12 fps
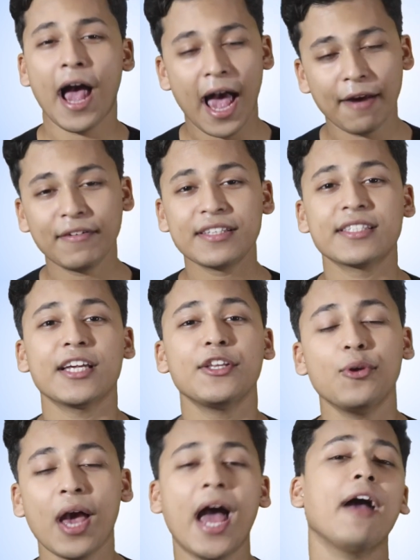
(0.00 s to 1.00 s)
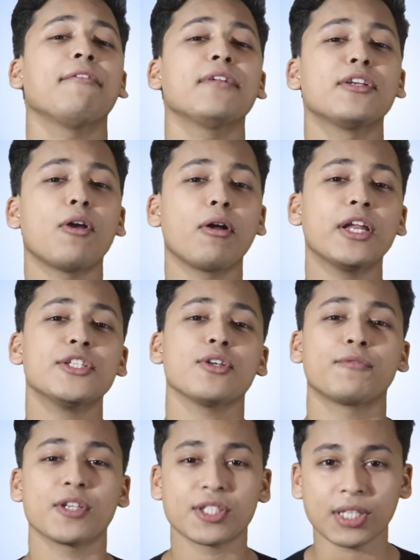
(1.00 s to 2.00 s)
Having said, you have a knowledge
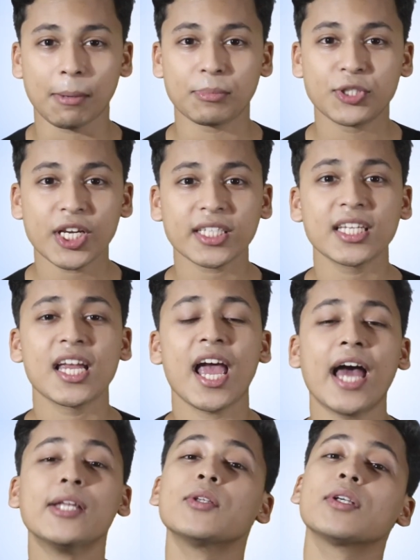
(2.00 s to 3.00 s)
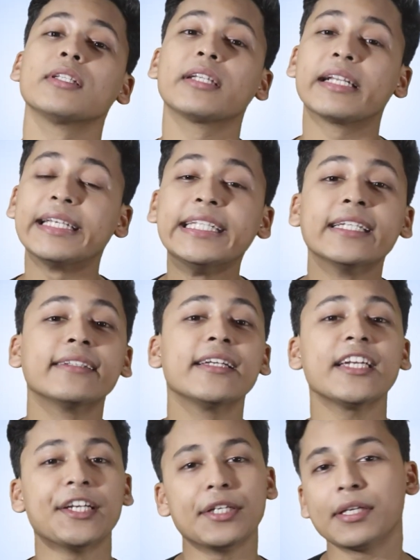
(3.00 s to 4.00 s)
of your subject and you can clear
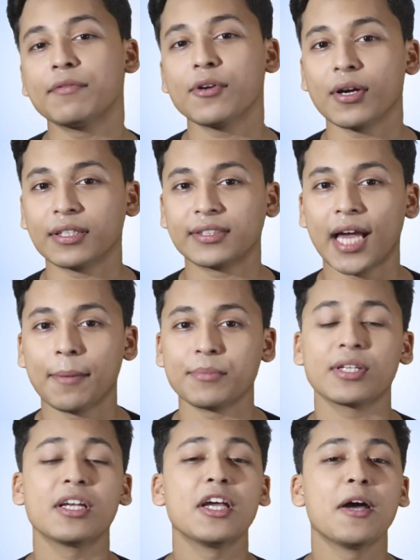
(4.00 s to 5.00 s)
their interview exams.